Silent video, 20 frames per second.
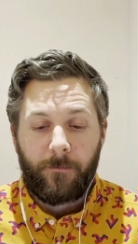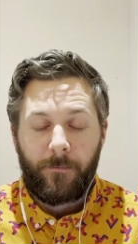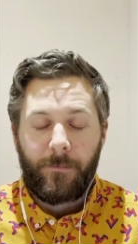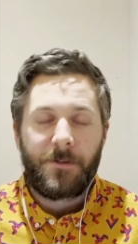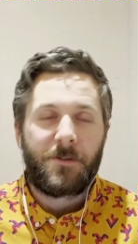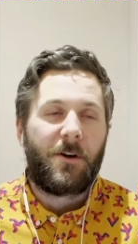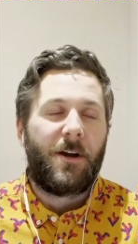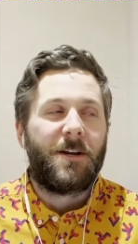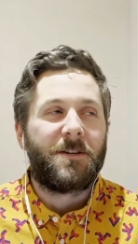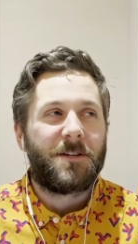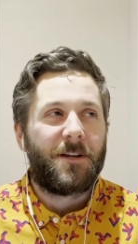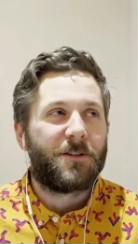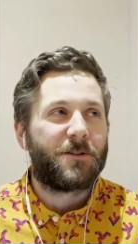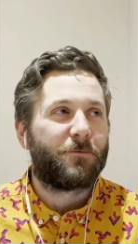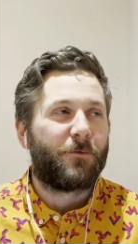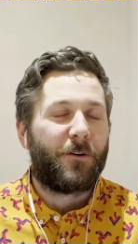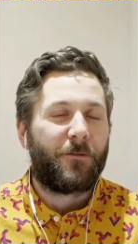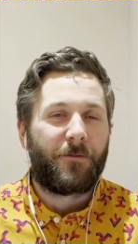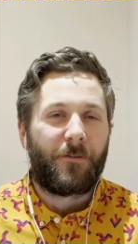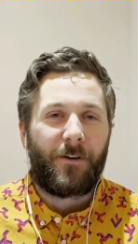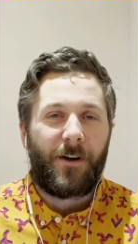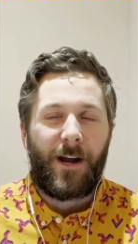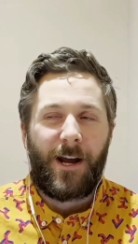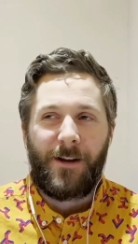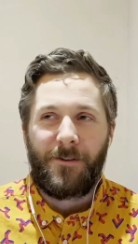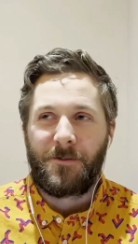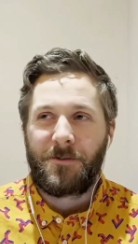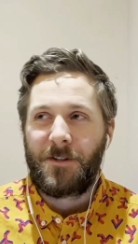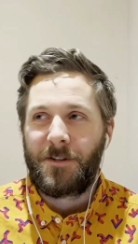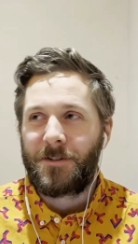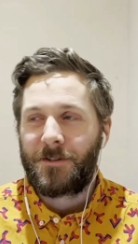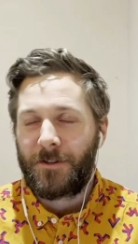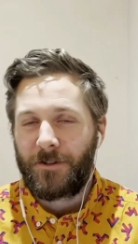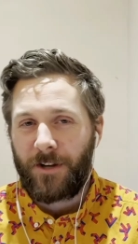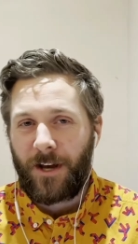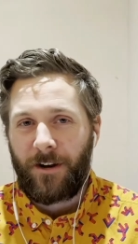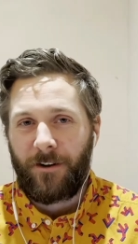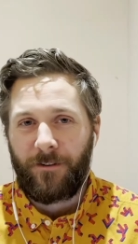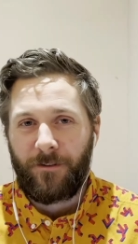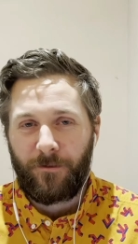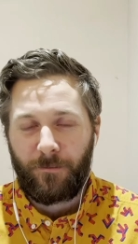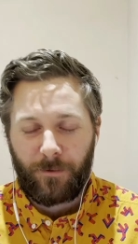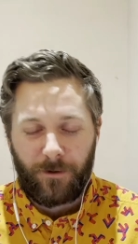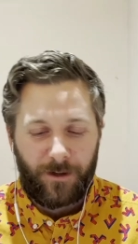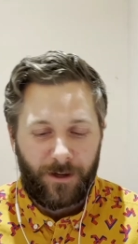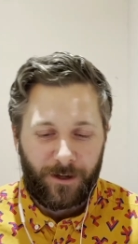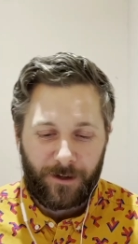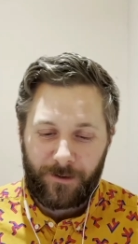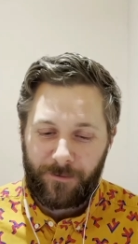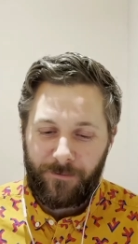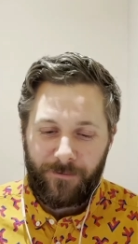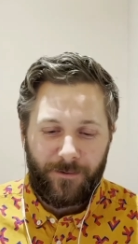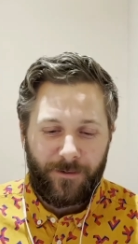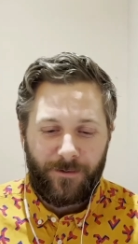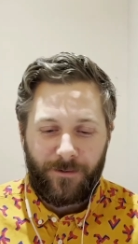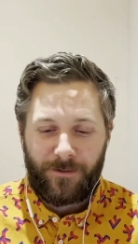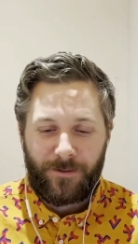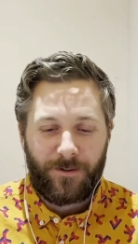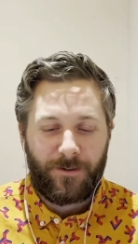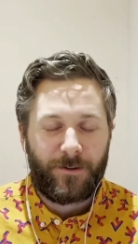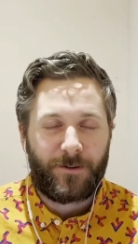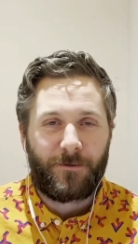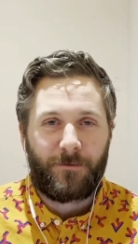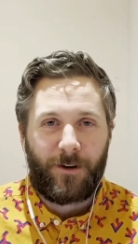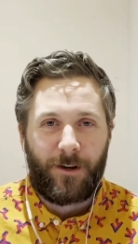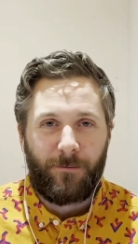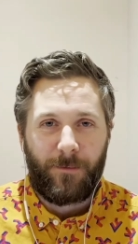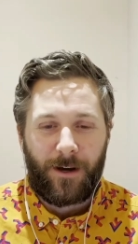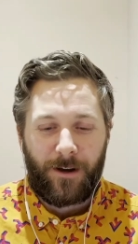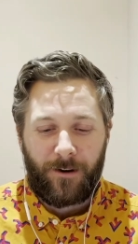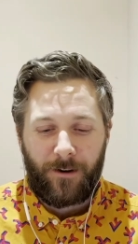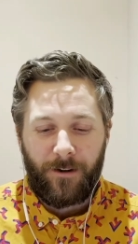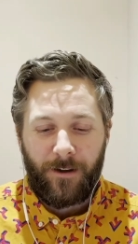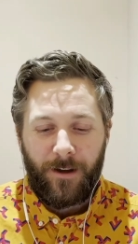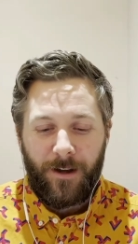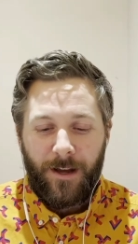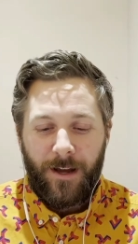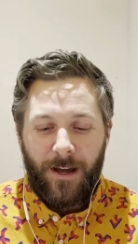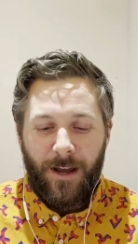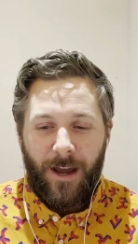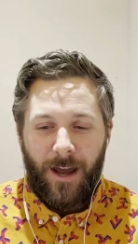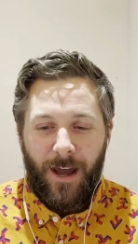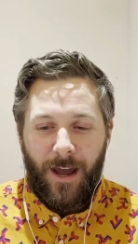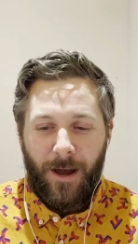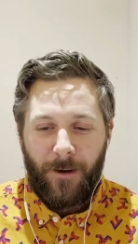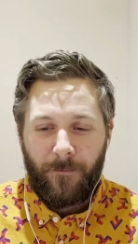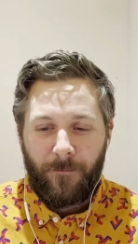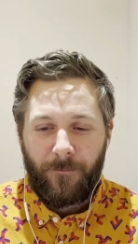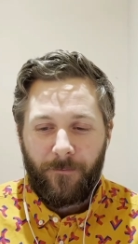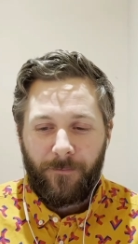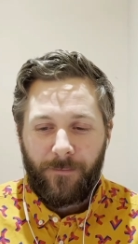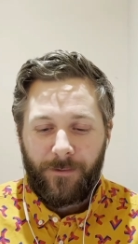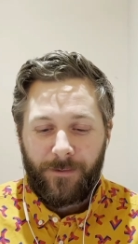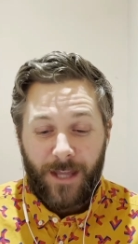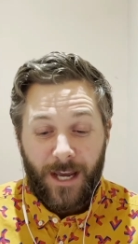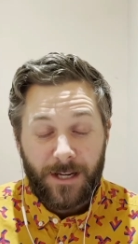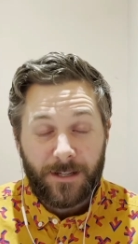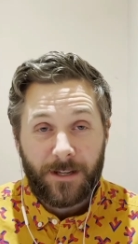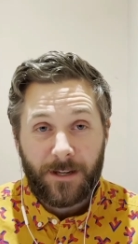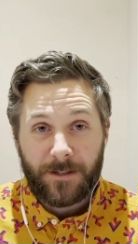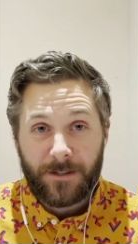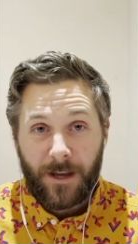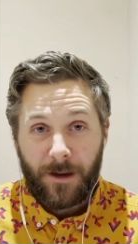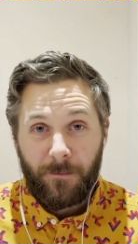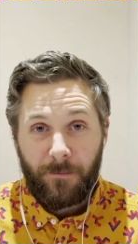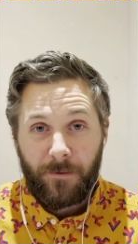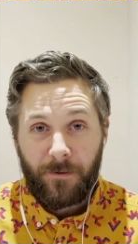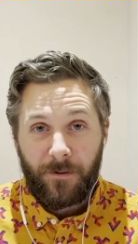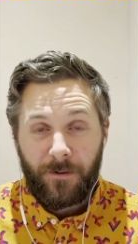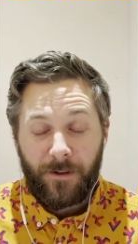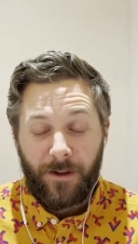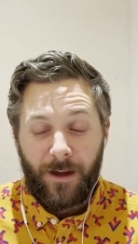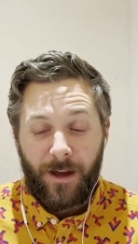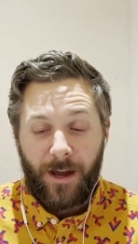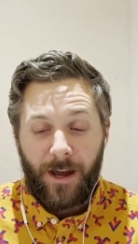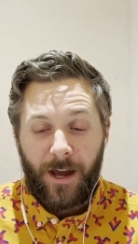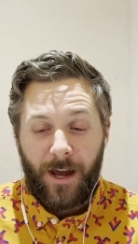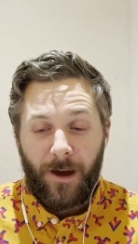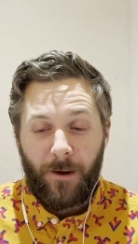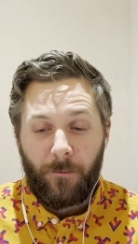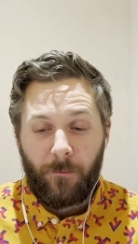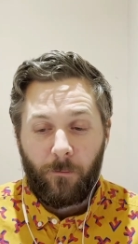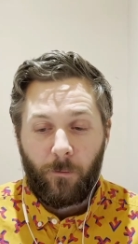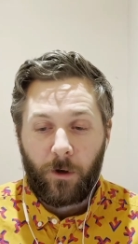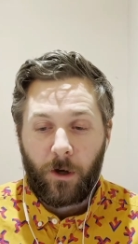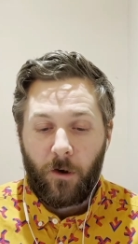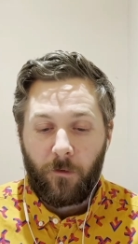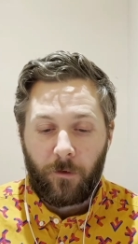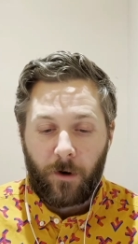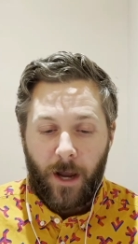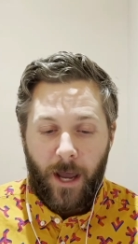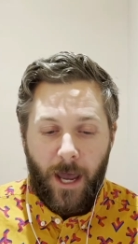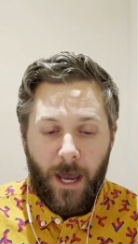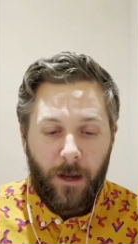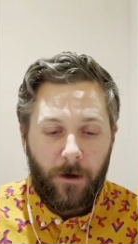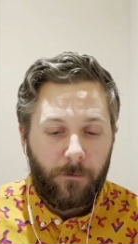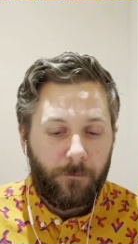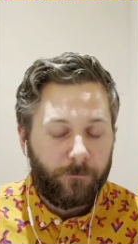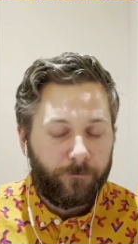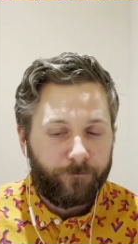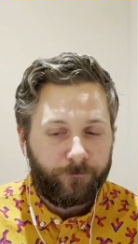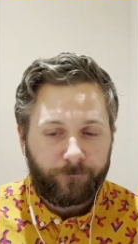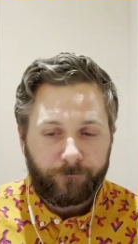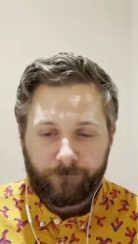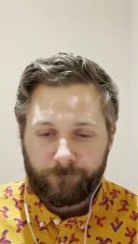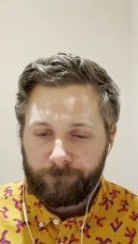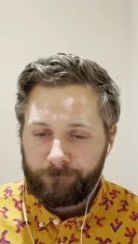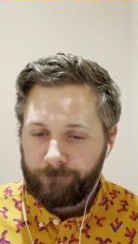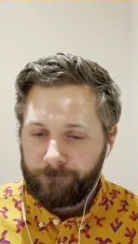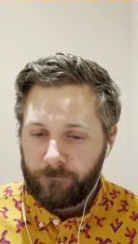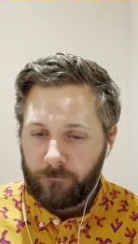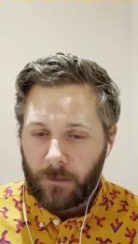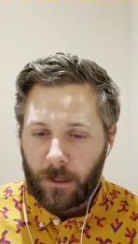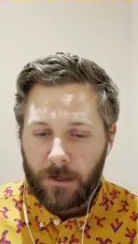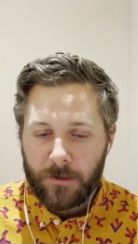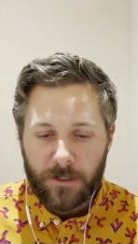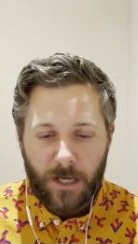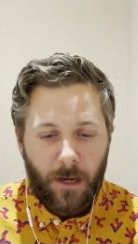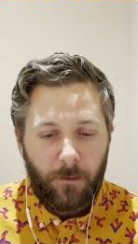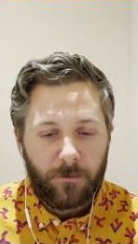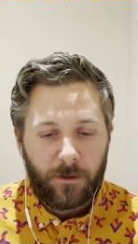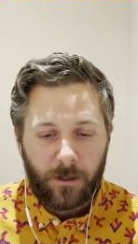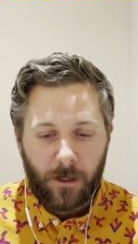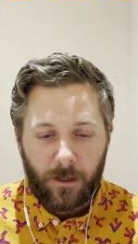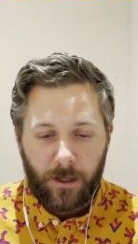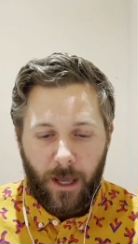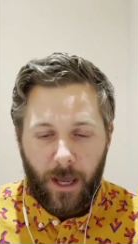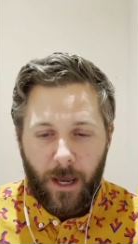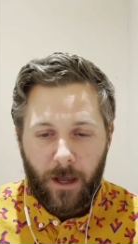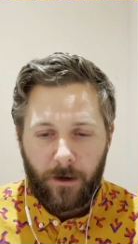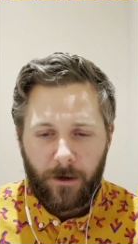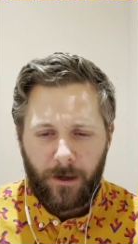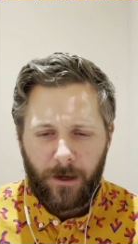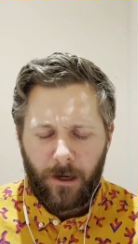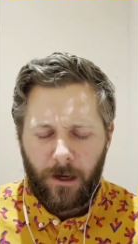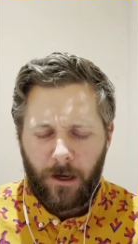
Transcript: Sorry, I said it's a word for a house. It's the genitive, but like it doesn't really matter. Next example, we'll go for N. Same thing again.